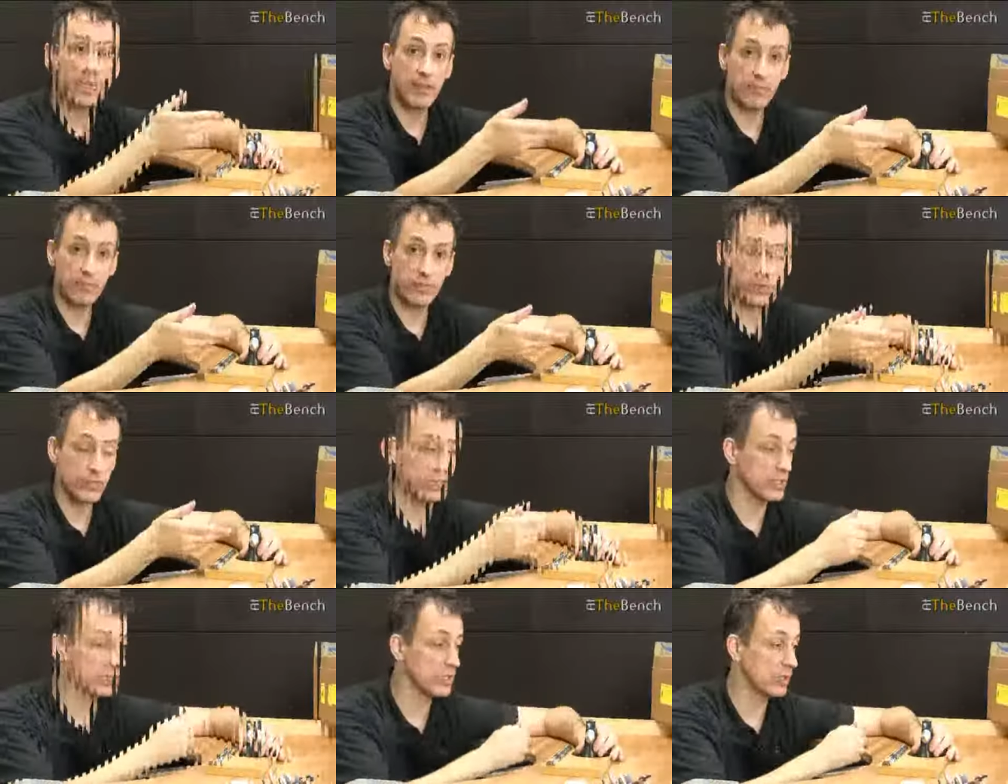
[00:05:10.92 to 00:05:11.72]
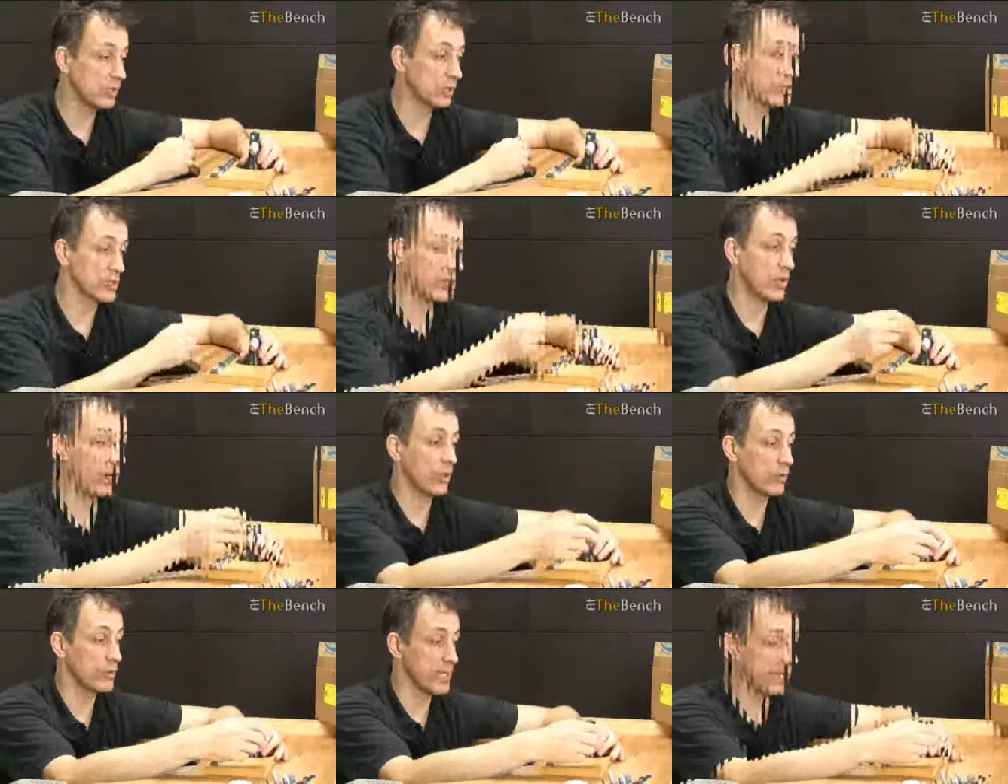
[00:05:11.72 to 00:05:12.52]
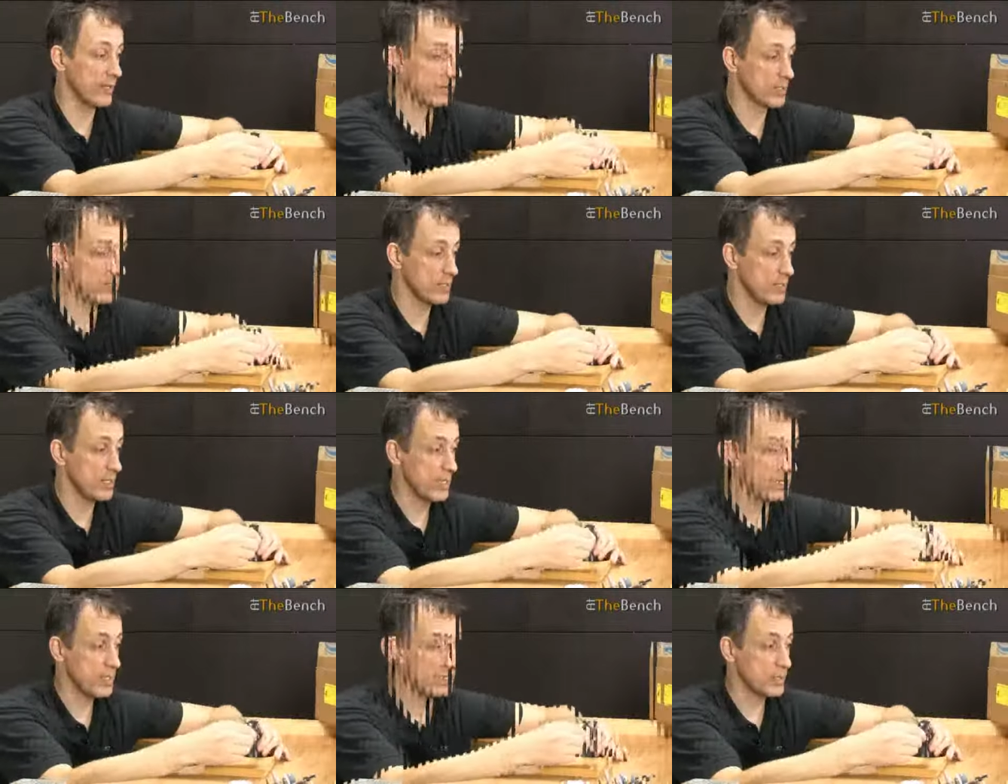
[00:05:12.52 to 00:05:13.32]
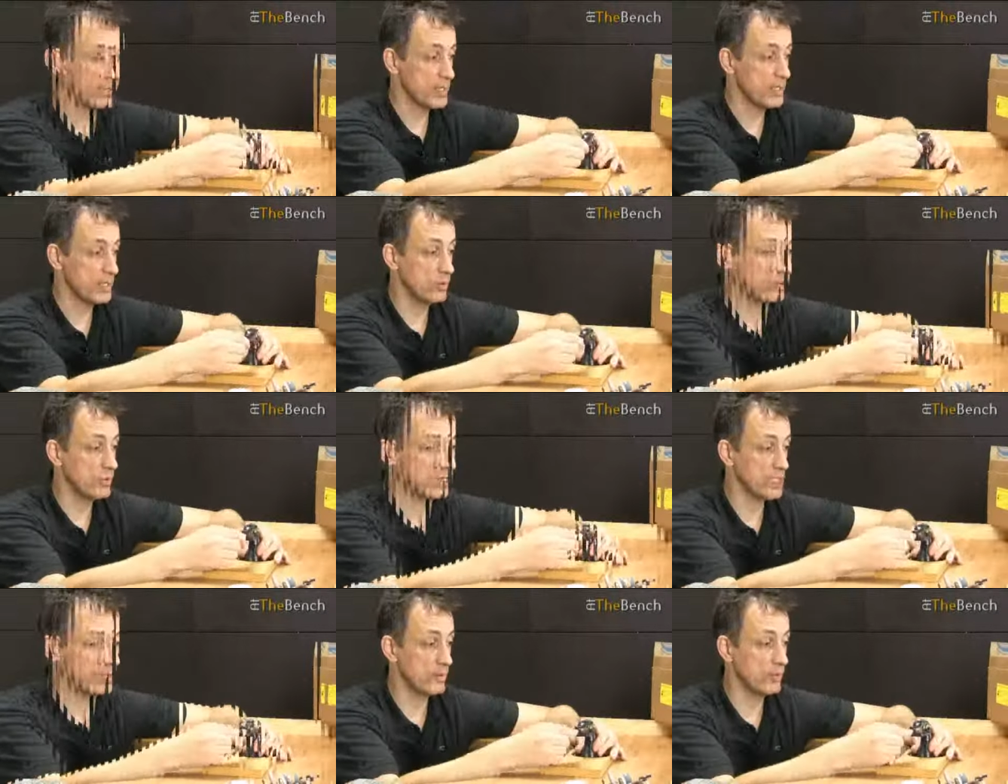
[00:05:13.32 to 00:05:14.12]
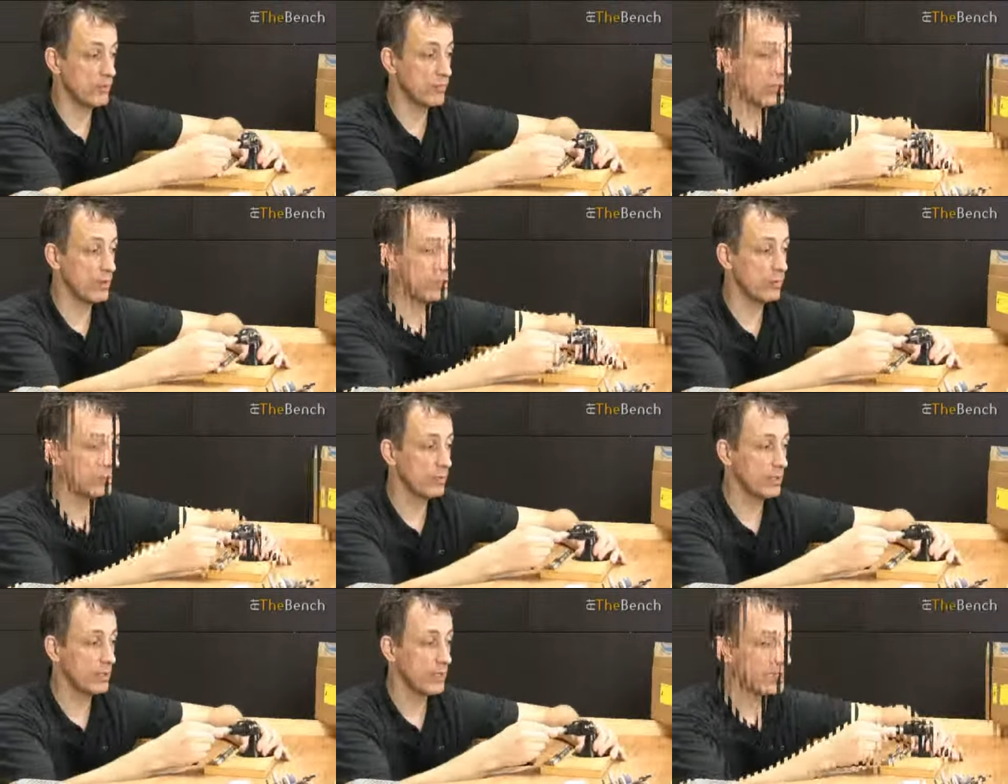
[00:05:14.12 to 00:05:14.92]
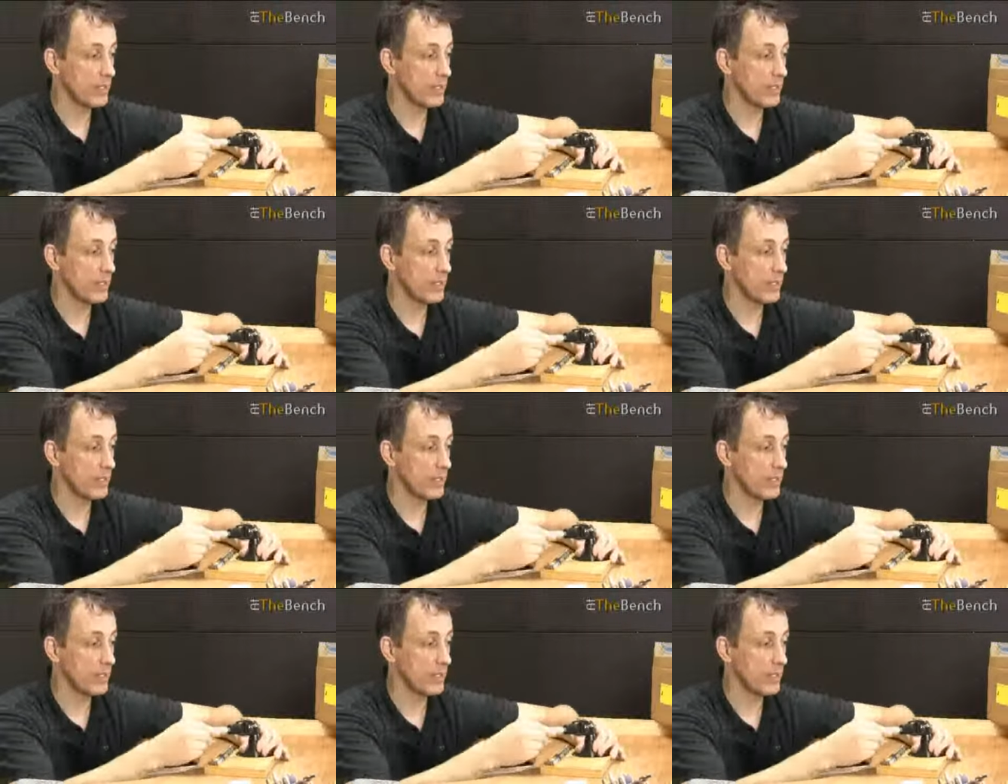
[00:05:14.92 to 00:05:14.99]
if the shoulders are hollowed out. So basically you would just simply roll